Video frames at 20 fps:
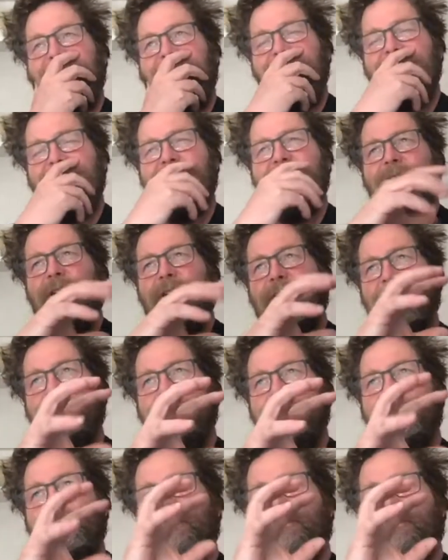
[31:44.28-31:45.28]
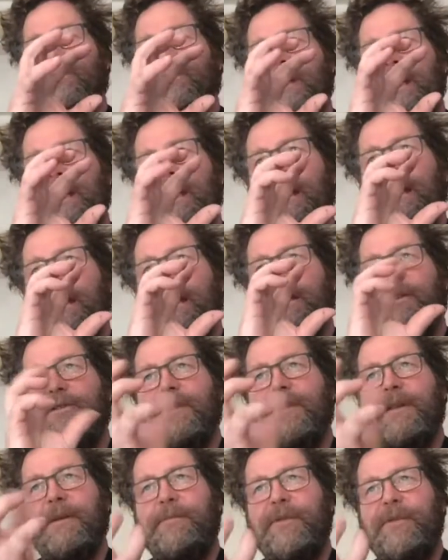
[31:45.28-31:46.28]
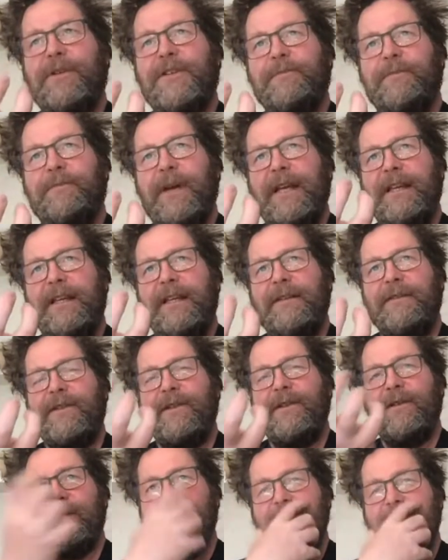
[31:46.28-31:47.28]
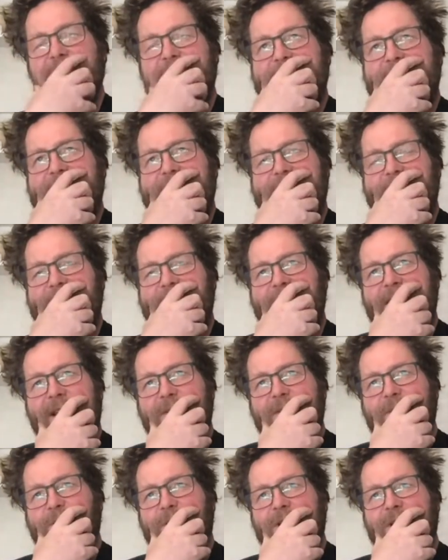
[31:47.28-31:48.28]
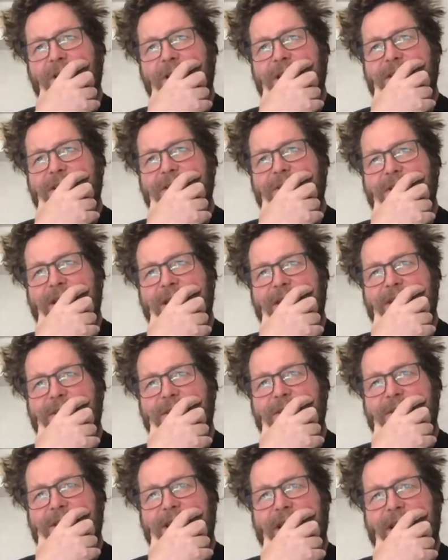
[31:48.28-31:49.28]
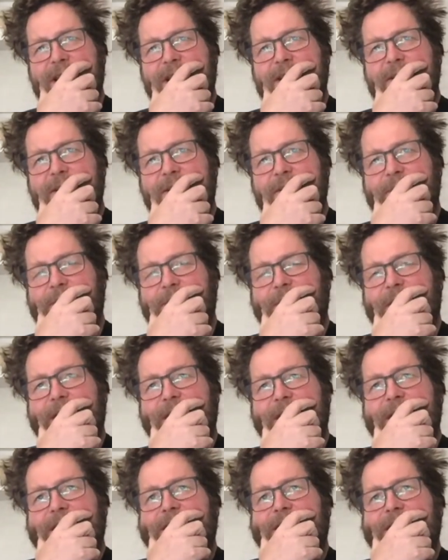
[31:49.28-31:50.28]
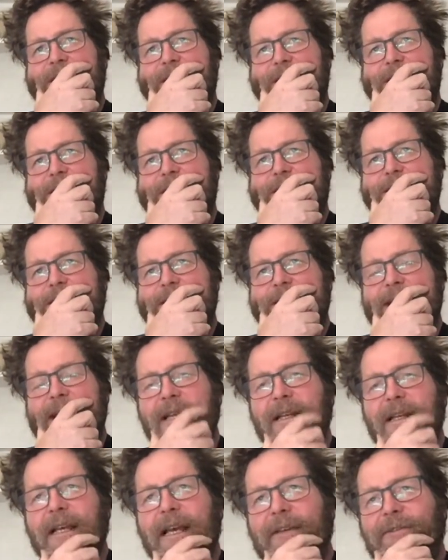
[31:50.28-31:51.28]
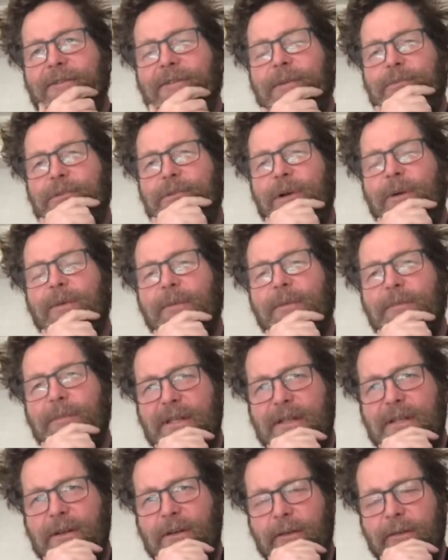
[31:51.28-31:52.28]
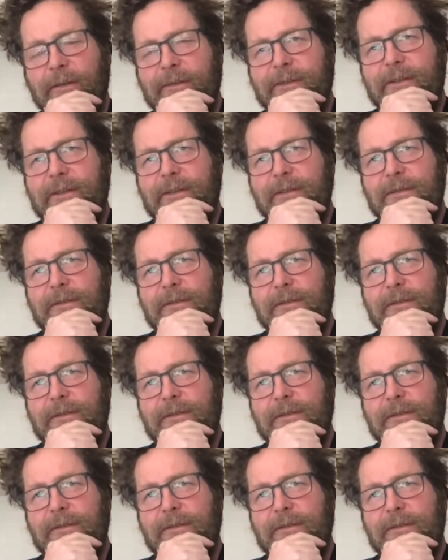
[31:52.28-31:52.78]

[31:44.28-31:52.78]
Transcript: I think there are a few interesting perspectives on this. And, and one, as you, as you said, can every problem be solved?